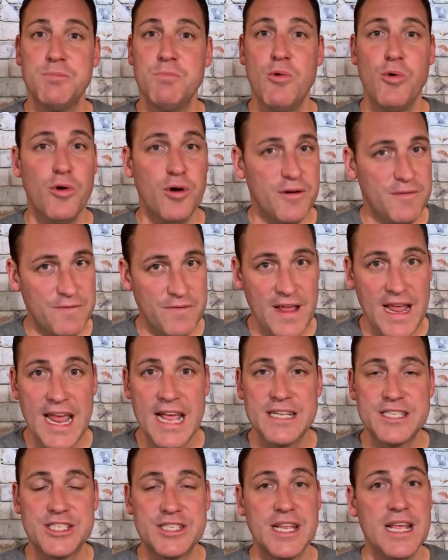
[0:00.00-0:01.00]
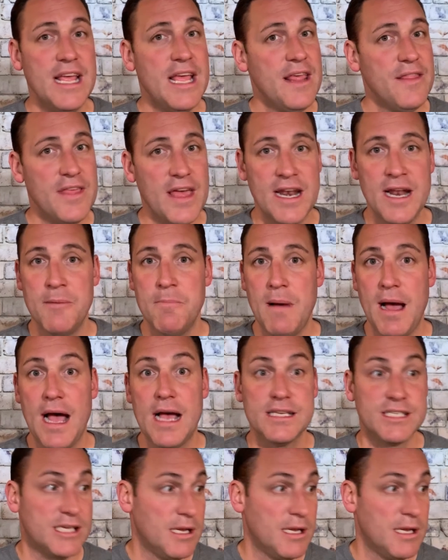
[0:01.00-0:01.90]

more advanced than Hamas.